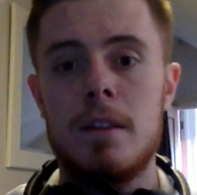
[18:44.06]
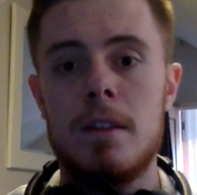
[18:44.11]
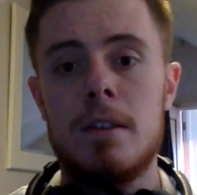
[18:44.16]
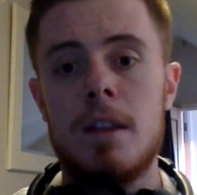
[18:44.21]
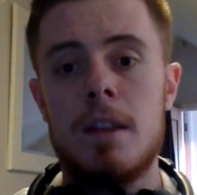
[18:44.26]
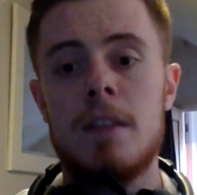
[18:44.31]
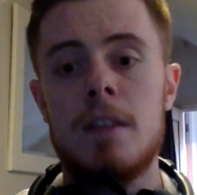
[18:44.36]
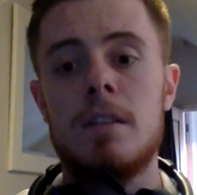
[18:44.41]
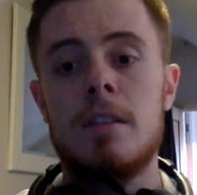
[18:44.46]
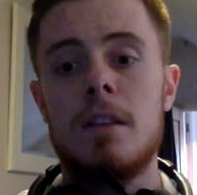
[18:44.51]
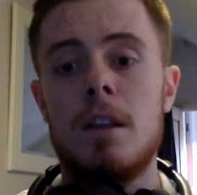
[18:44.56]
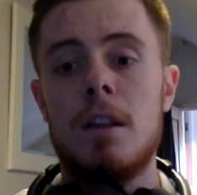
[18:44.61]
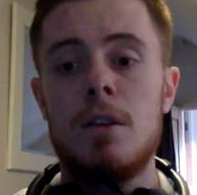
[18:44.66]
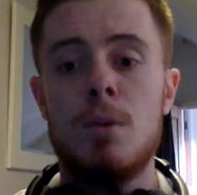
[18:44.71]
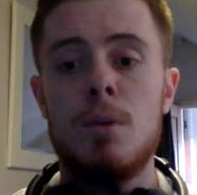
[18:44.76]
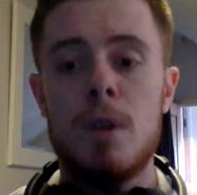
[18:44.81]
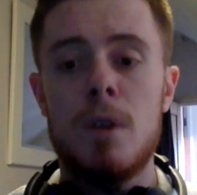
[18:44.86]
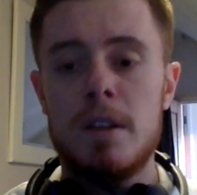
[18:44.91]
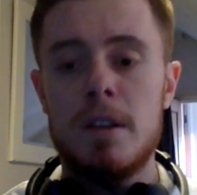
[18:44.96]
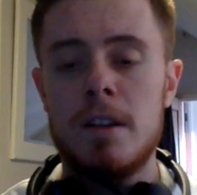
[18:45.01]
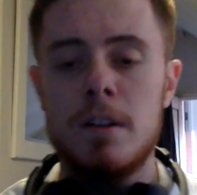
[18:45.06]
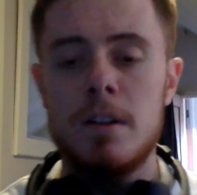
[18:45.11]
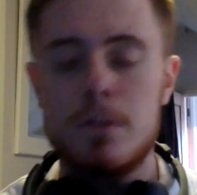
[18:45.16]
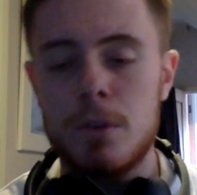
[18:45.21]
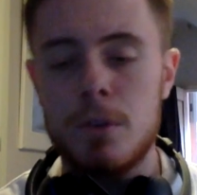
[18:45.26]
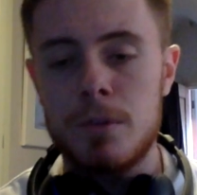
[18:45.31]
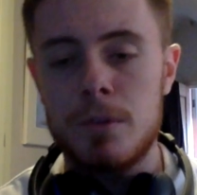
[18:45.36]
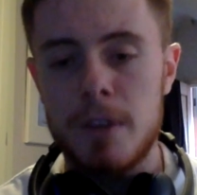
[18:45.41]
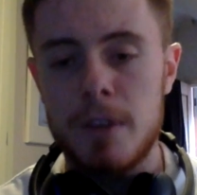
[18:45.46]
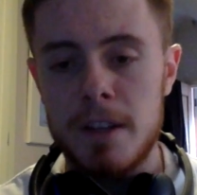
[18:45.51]
That's the new idea
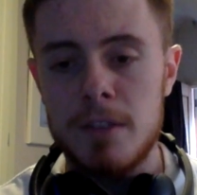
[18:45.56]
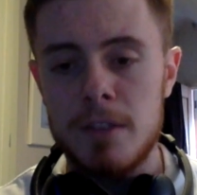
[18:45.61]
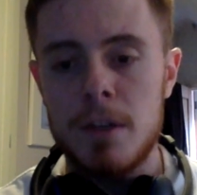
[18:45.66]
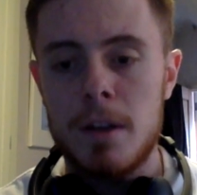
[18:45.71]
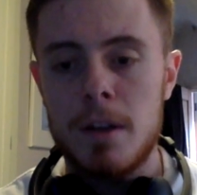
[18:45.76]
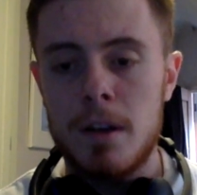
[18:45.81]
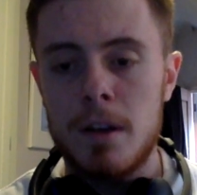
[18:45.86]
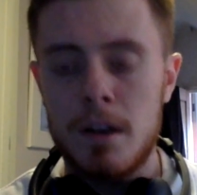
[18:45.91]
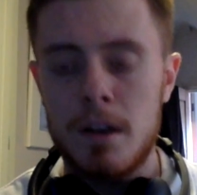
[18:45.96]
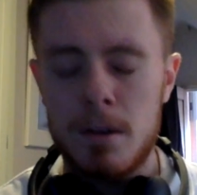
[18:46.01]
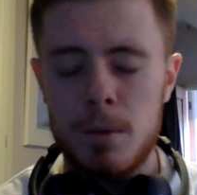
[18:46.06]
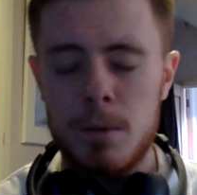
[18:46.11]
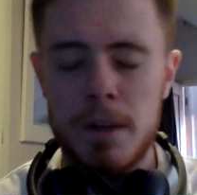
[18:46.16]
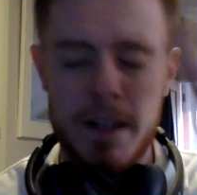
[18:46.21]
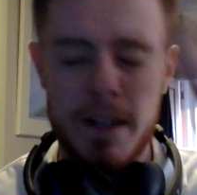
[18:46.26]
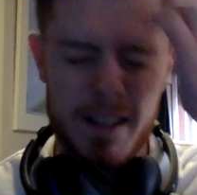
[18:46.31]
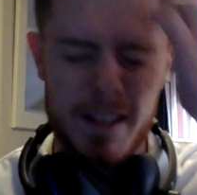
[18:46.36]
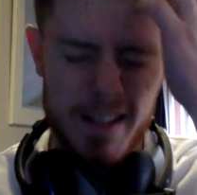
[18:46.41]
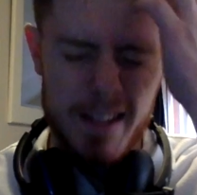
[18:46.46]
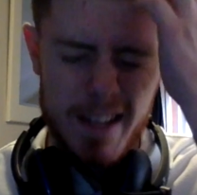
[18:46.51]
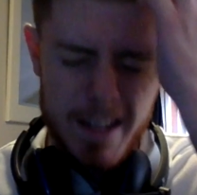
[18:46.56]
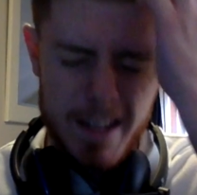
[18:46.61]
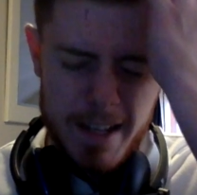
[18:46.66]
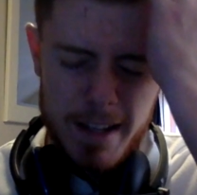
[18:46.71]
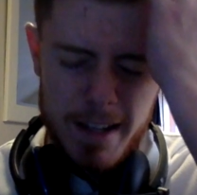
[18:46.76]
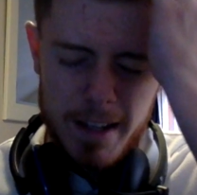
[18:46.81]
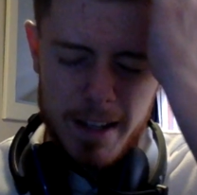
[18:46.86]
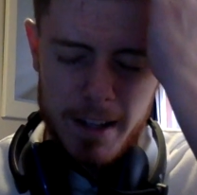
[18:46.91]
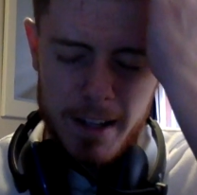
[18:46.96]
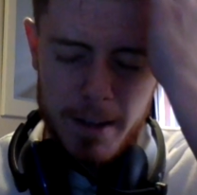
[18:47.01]
I've got for each week.
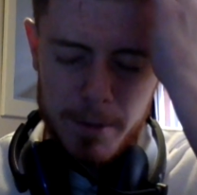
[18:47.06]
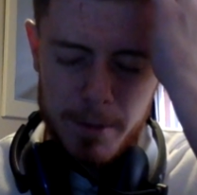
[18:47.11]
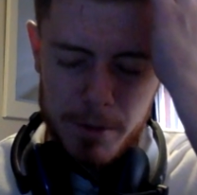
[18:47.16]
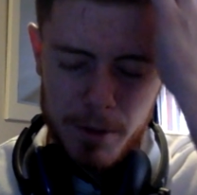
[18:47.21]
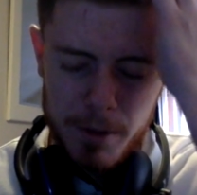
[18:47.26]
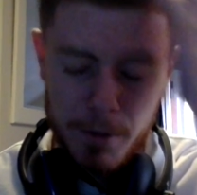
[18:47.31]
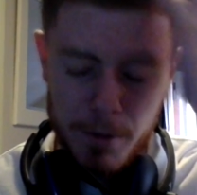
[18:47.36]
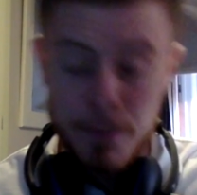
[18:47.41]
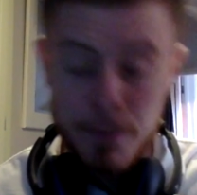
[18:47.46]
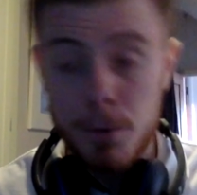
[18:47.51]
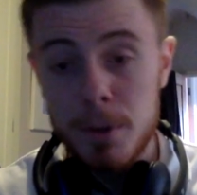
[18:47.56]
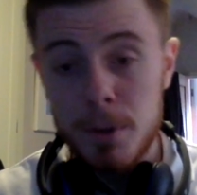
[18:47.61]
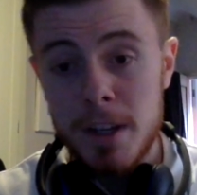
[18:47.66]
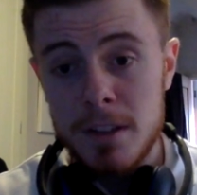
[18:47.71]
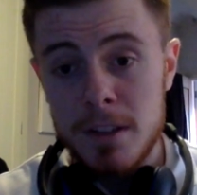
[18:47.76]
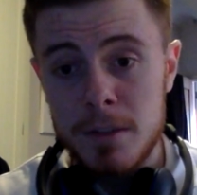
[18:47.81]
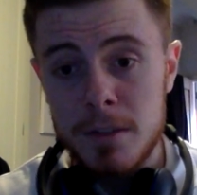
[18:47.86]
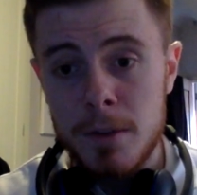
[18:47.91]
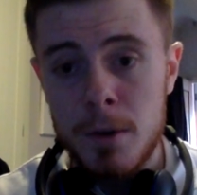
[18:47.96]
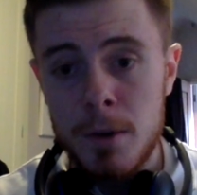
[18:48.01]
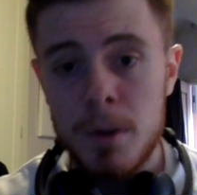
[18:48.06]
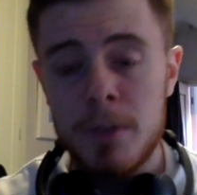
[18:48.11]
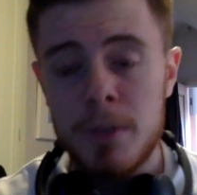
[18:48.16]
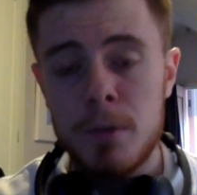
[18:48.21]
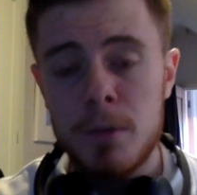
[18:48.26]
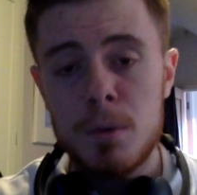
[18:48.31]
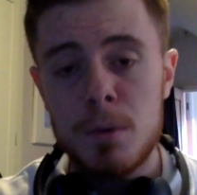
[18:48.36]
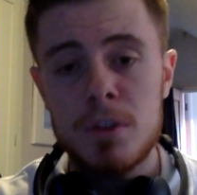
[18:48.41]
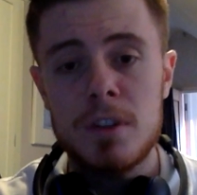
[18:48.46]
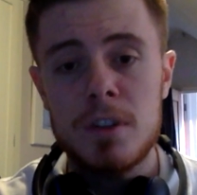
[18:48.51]
So you've got 4 days to vote.
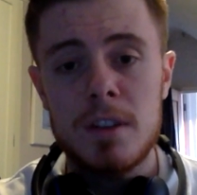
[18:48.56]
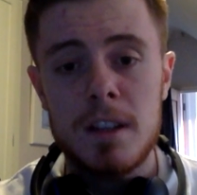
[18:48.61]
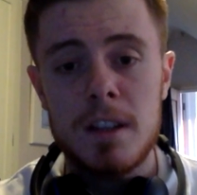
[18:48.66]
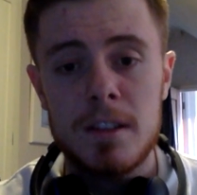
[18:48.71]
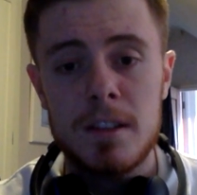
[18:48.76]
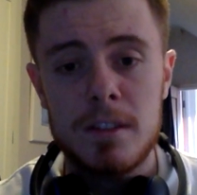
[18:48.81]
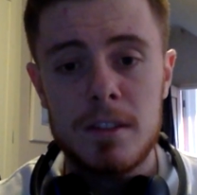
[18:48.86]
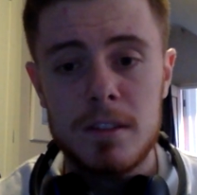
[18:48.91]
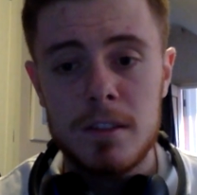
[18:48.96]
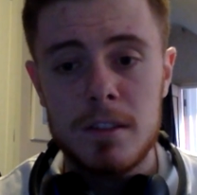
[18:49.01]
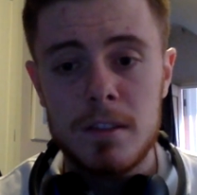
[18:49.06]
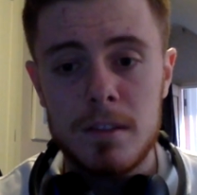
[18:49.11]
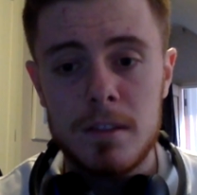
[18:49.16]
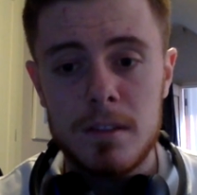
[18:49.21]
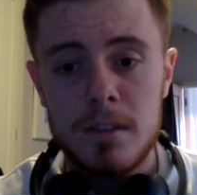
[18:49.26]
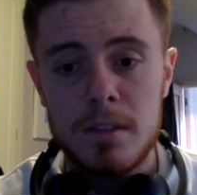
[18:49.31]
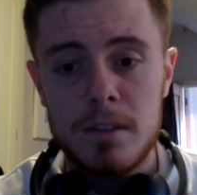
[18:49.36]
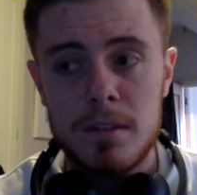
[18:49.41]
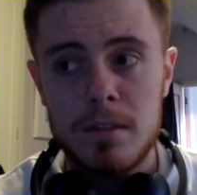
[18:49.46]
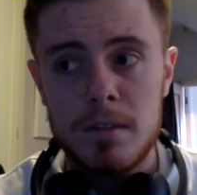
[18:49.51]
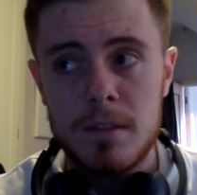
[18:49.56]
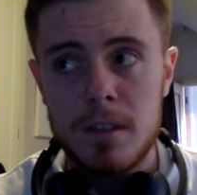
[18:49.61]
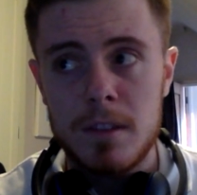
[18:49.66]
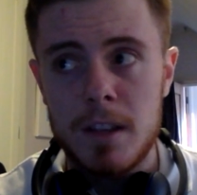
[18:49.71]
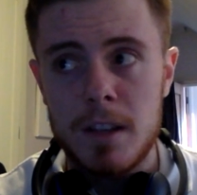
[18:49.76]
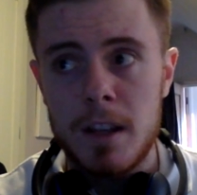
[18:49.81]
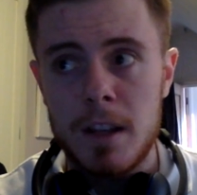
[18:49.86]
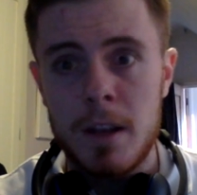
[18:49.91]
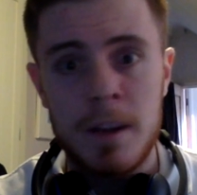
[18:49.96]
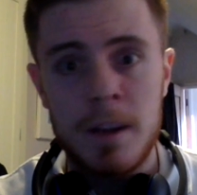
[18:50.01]
If you're watching this
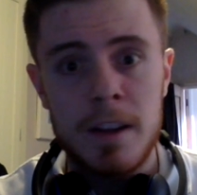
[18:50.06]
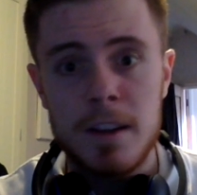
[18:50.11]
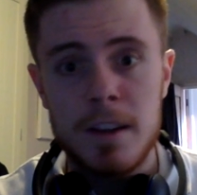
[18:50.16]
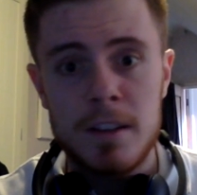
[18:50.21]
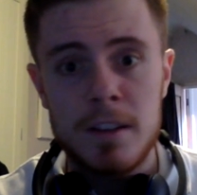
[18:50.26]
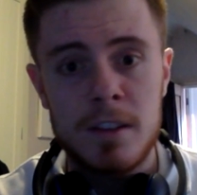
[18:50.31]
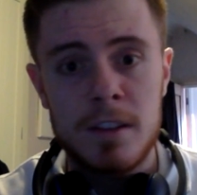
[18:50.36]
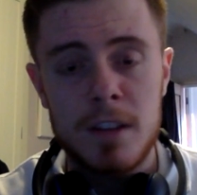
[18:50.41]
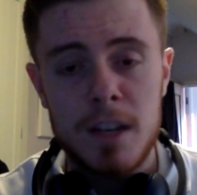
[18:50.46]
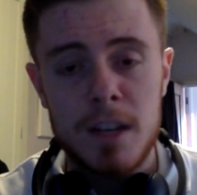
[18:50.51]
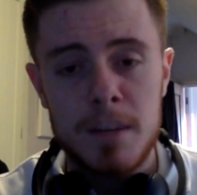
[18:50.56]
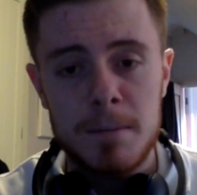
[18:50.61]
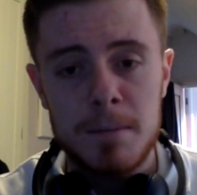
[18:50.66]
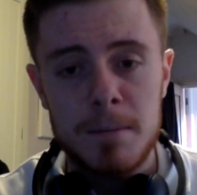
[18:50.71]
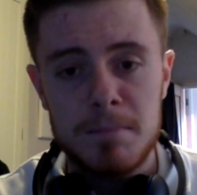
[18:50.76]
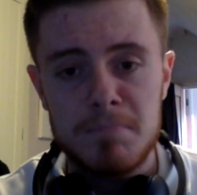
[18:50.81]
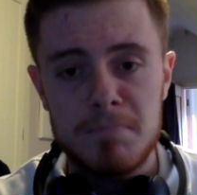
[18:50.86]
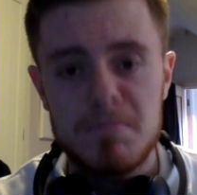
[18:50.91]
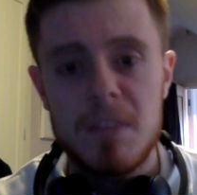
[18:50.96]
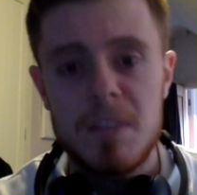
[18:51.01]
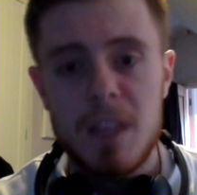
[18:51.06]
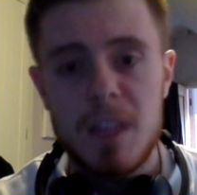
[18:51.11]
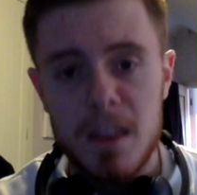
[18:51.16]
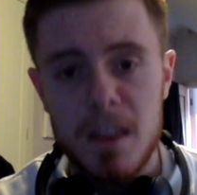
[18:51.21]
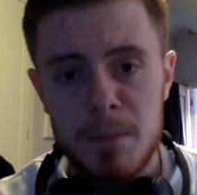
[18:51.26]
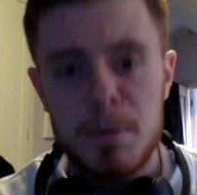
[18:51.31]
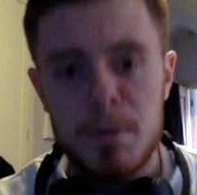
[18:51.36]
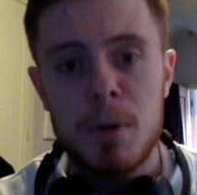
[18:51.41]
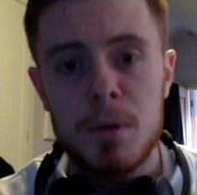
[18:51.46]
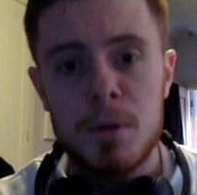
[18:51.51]
a year's time,
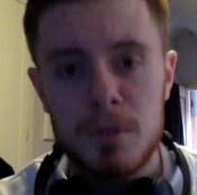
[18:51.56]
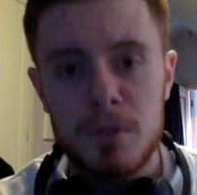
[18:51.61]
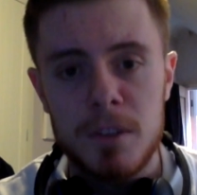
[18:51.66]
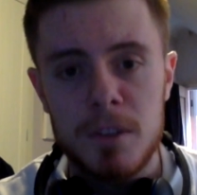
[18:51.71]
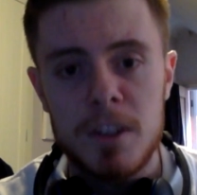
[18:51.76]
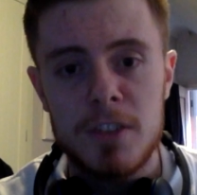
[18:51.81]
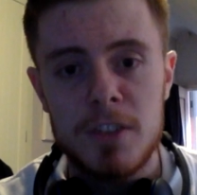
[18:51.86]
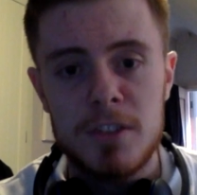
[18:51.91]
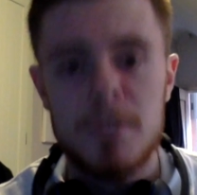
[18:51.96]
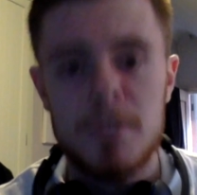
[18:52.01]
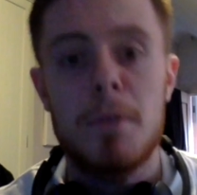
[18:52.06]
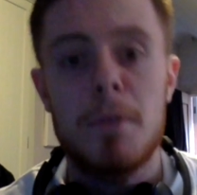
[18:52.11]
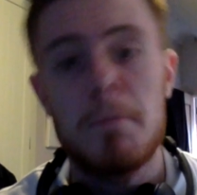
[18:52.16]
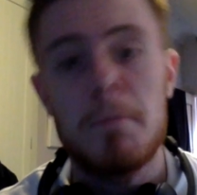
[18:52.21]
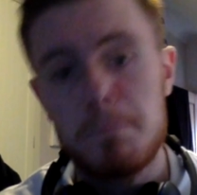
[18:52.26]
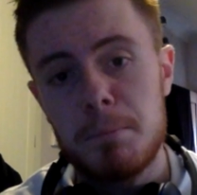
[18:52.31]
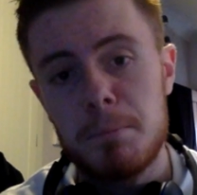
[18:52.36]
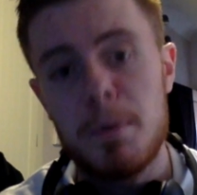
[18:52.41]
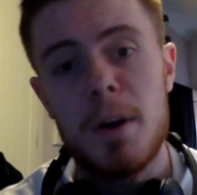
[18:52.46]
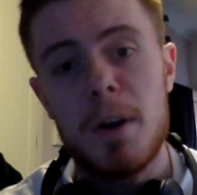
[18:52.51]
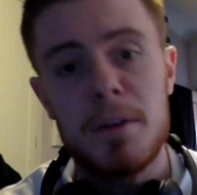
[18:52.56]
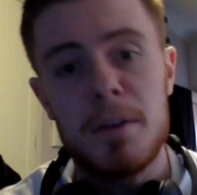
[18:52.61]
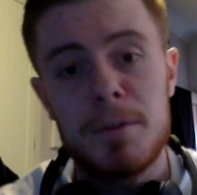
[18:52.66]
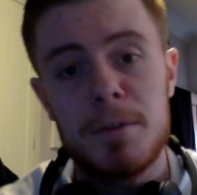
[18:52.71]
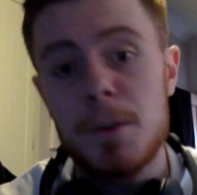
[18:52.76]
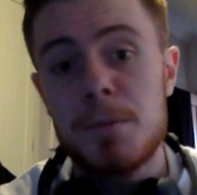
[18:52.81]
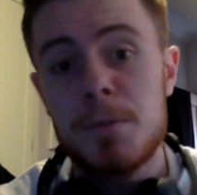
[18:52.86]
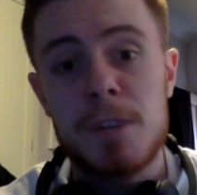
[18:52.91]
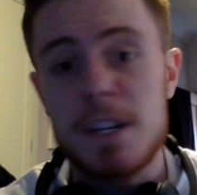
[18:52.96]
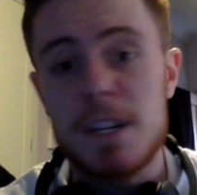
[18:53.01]
the poll is finished, but
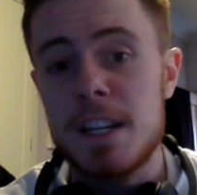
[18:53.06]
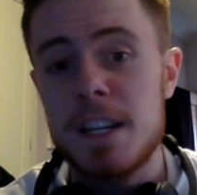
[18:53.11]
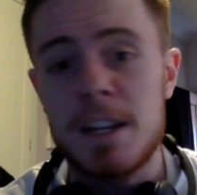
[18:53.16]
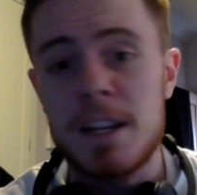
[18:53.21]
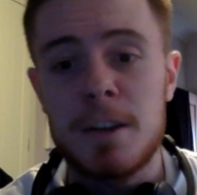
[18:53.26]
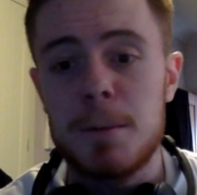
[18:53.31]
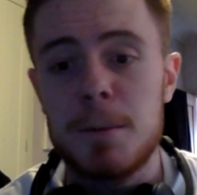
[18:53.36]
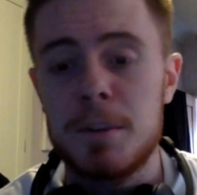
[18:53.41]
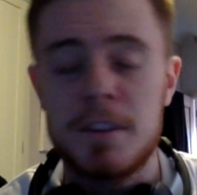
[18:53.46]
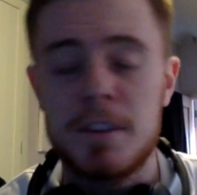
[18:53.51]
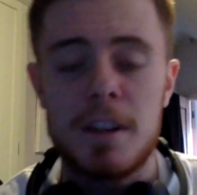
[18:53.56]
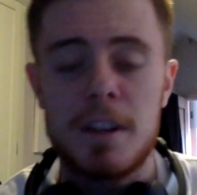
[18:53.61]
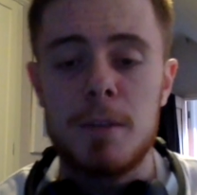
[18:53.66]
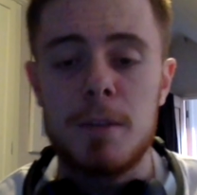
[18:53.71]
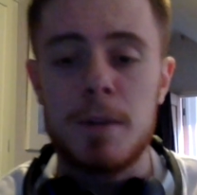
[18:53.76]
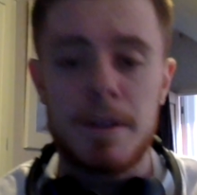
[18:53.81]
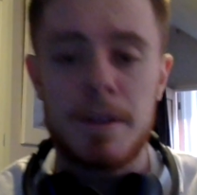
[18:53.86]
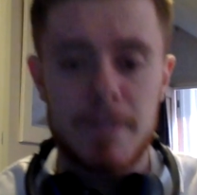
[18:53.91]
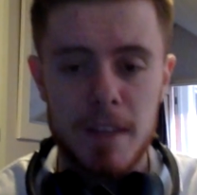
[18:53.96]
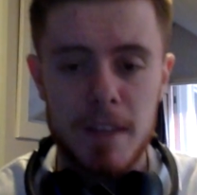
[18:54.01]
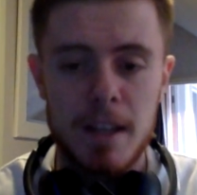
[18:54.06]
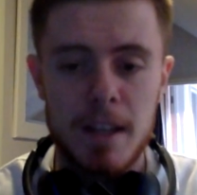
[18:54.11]
feel free to keep commenting anyway.